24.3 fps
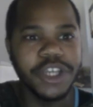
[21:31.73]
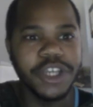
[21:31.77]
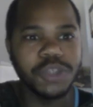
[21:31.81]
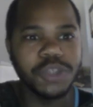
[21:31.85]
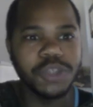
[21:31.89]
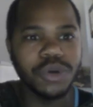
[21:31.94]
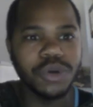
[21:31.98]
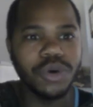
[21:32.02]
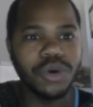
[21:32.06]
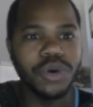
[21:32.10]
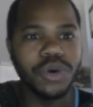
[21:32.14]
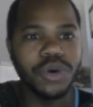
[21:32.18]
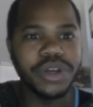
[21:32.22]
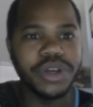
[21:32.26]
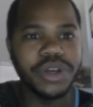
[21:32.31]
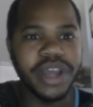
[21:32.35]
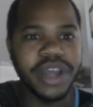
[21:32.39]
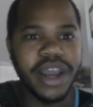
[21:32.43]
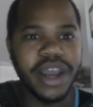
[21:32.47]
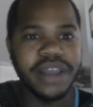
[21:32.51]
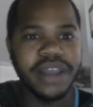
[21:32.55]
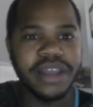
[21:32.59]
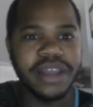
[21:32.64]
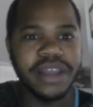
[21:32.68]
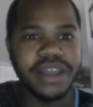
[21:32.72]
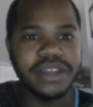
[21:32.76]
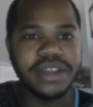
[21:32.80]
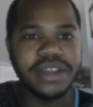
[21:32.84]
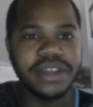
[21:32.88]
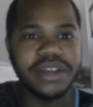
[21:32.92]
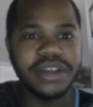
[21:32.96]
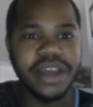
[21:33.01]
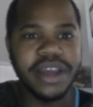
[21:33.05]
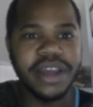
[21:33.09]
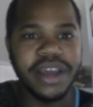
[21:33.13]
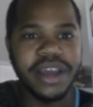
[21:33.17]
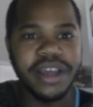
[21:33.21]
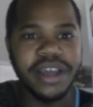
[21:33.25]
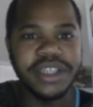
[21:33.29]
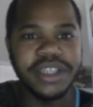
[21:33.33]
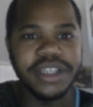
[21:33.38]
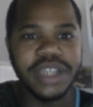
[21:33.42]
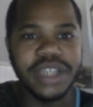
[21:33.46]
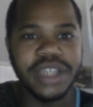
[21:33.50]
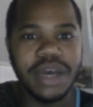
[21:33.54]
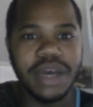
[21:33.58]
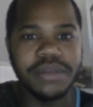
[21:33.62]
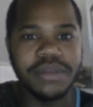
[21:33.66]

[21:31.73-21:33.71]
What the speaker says: Israel ordained that the days